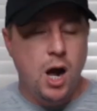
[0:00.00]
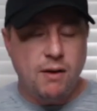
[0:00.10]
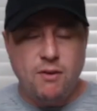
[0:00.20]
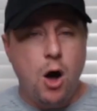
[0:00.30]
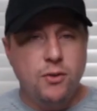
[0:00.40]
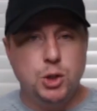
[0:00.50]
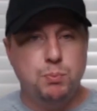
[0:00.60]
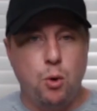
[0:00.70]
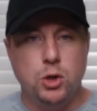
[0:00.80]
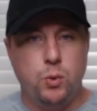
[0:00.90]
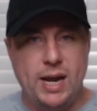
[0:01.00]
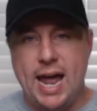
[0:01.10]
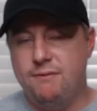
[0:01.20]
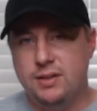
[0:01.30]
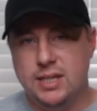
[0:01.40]
Of all the sports we
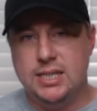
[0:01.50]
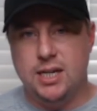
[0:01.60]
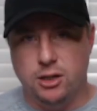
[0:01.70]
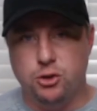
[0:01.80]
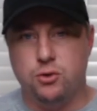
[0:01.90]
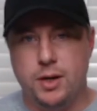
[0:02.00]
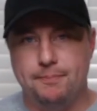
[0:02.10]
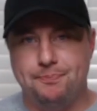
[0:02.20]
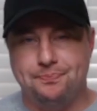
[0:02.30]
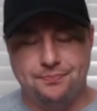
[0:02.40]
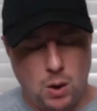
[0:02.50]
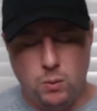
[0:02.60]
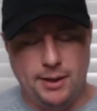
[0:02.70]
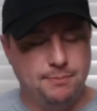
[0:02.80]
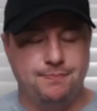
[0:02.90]
have in this country,
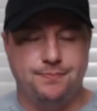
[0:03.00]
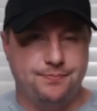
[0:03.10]
well,